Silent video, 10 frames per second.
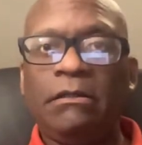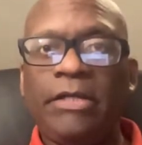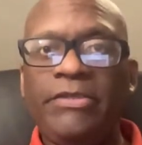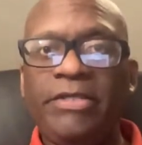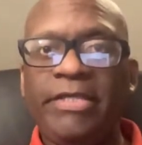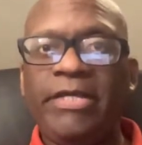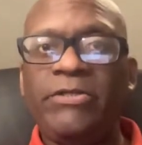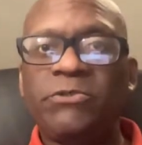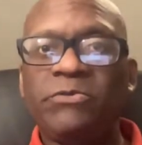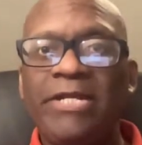and then get
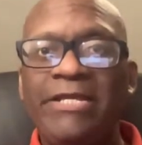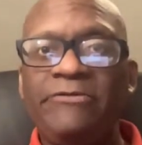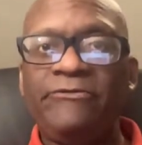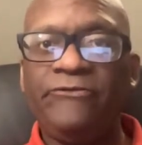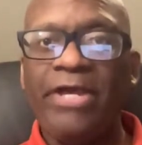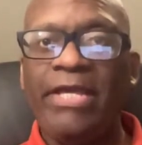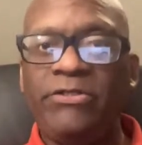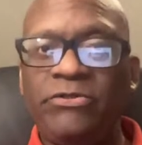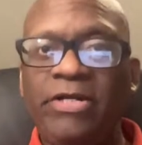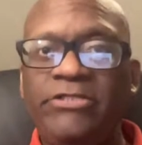us ready for a
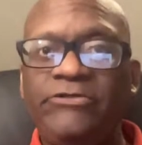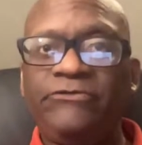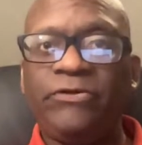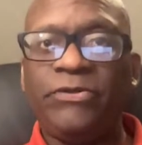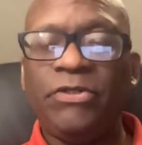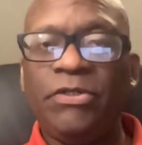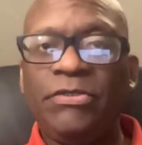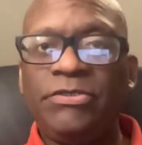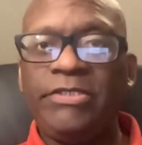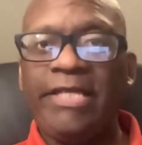transfer
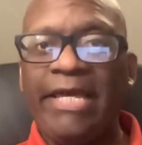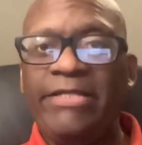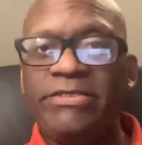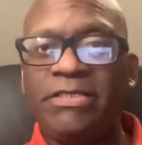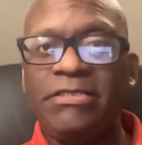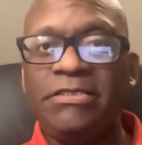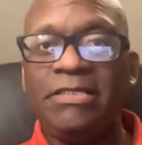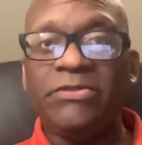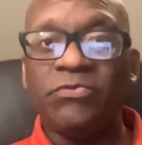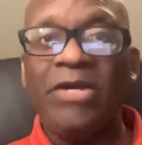to the ACC.
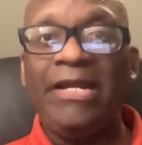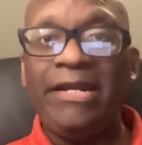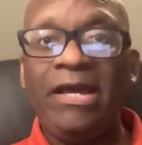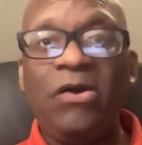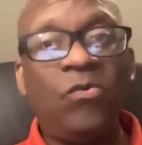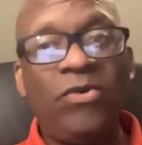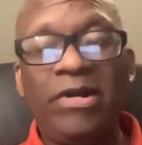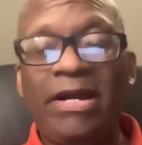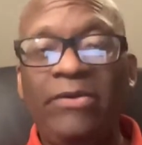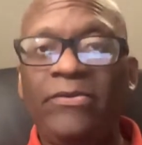Because right now, we're
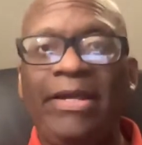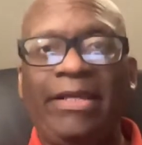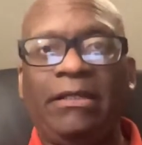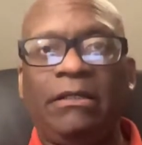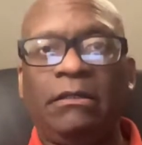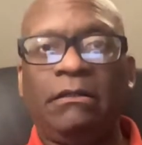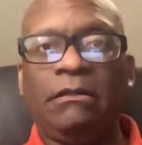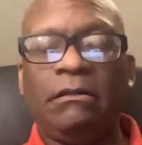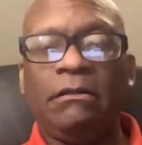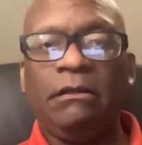not ready.
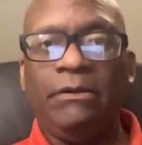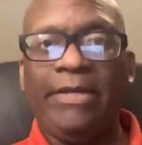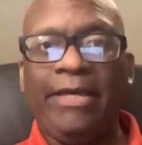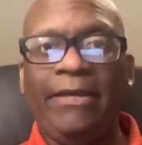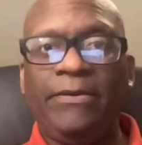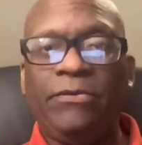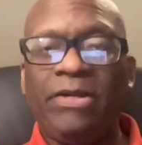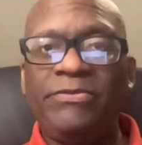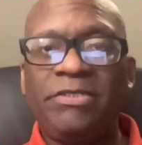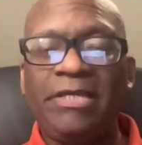Okay. When
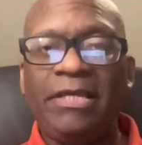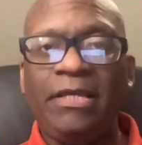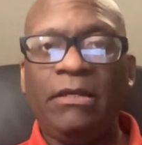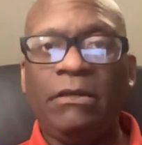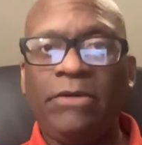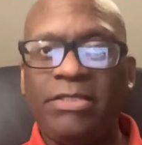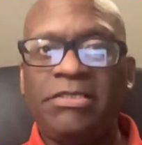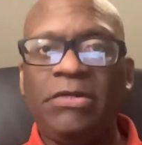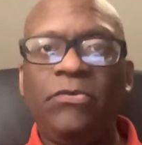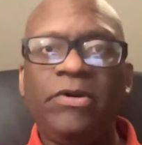I'm saying, when I
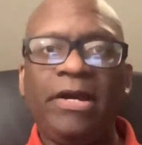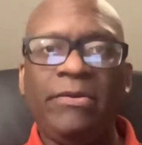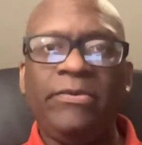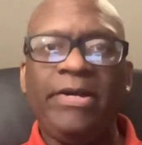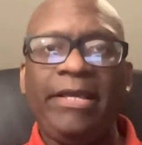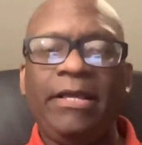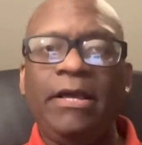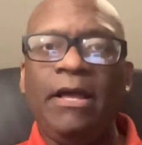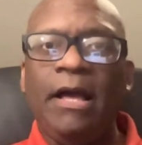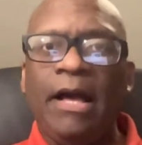say we're not ready,
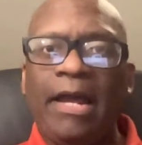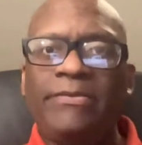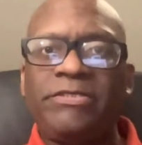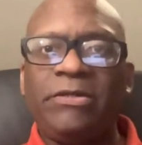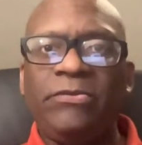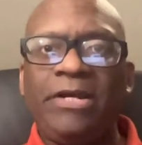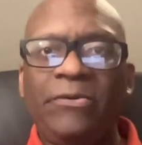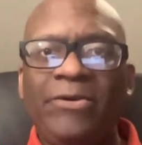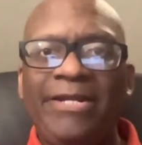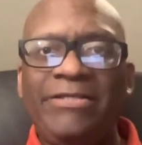I'm saying we're
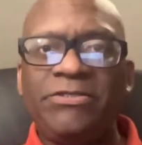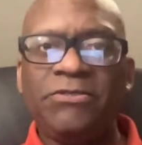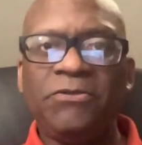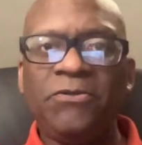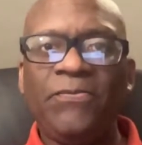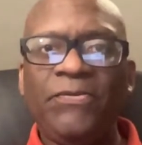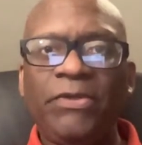not ready to